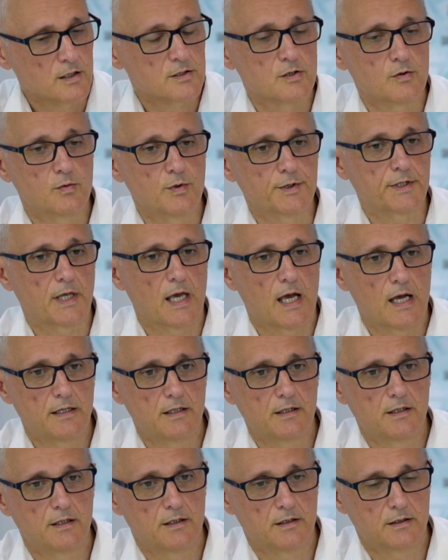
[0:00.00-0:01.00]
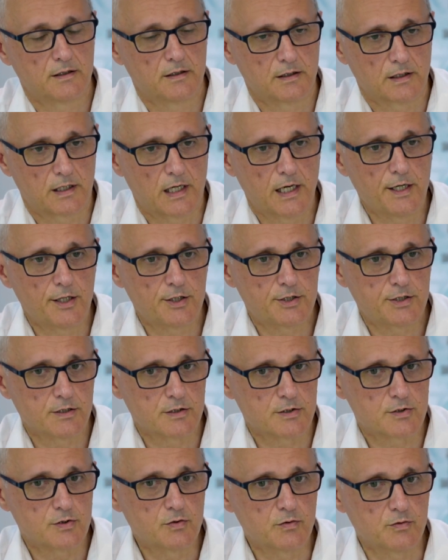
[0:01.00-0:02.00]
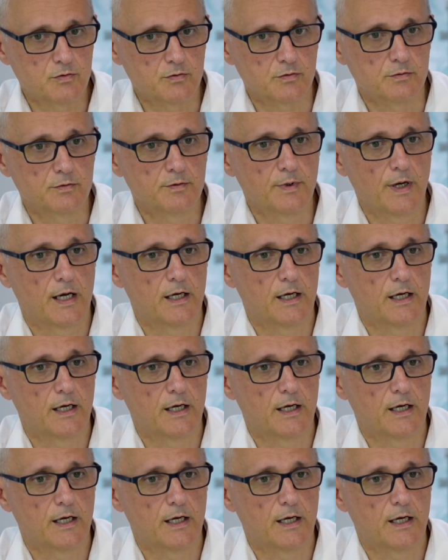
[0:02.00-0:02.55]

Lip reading: So what can clinicians do?